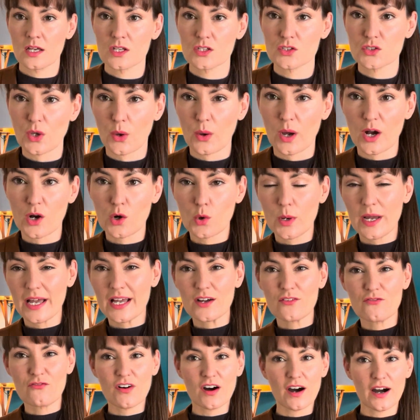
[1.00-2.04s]
So a quick
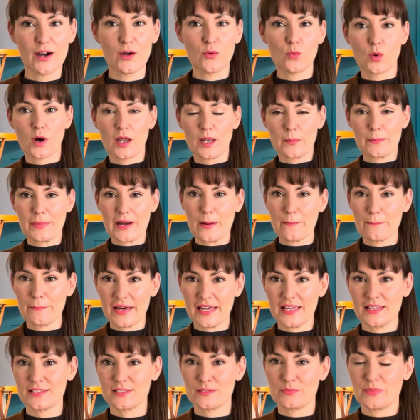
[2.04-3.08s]
fire one about
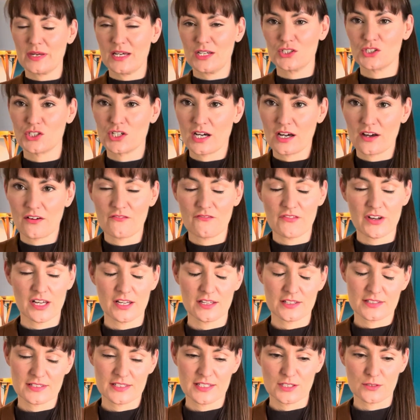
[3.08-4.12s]
made to measure
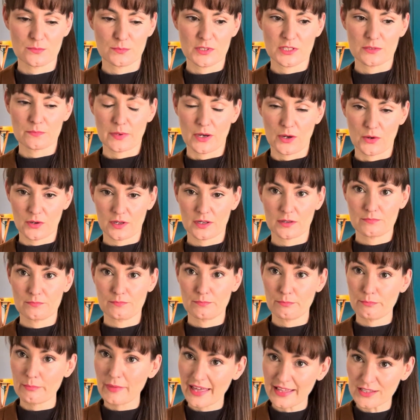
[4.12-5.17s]
versus bespoke.
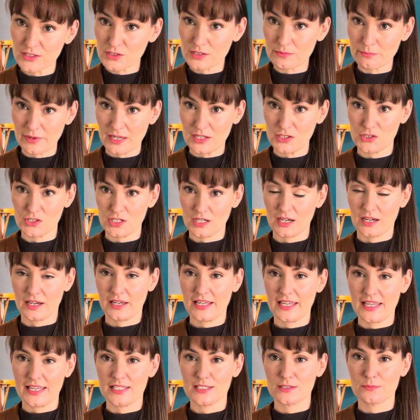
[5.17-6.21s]
Made to measure
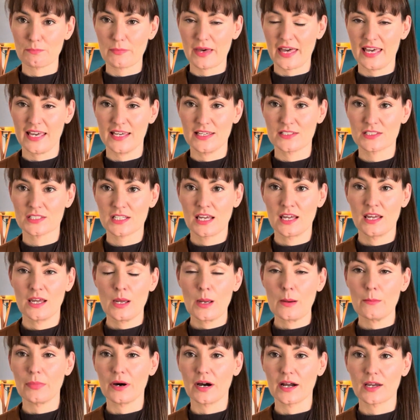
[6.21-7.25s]
is made
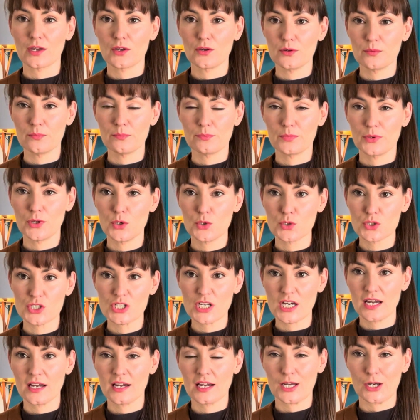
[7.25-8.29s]
by
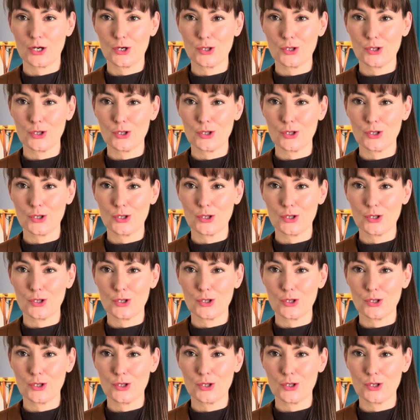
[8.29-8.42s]
computer